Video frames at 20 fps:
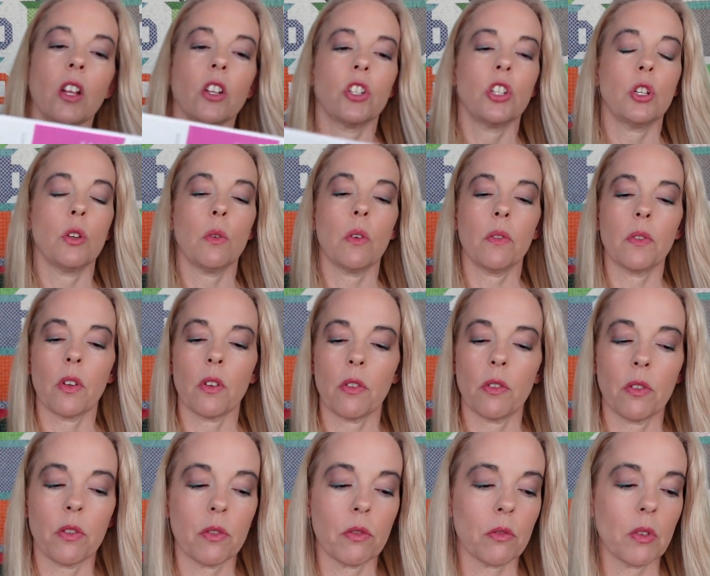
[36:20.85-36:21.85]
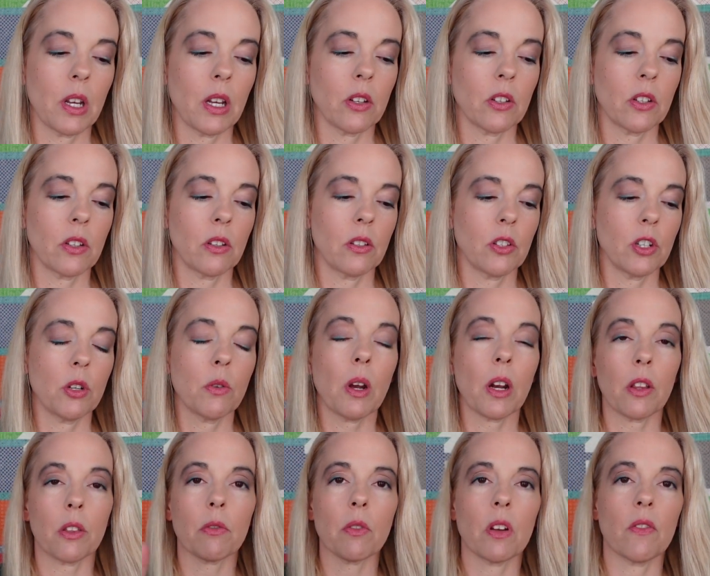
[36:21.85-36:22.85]
2 out of
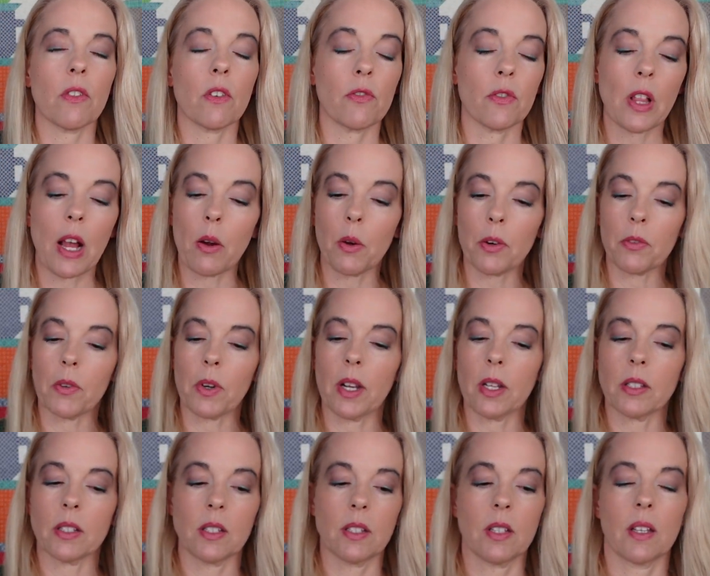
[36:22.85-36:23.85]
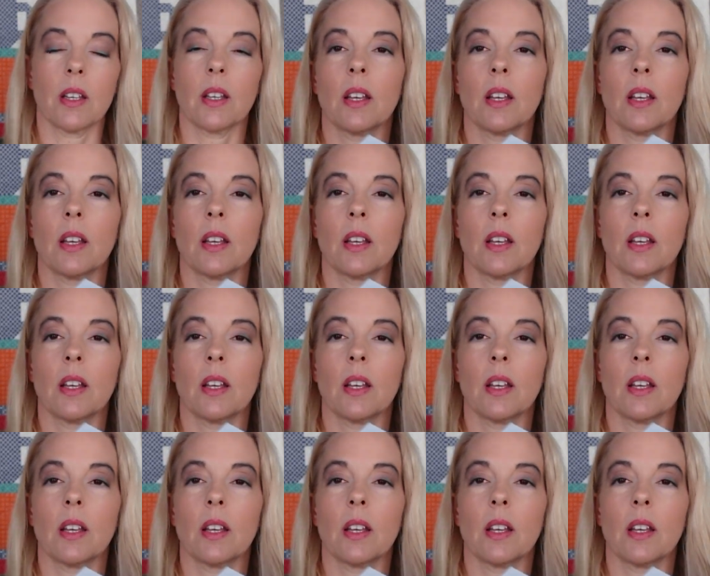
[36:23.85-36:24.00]
3 of the Flower Friends.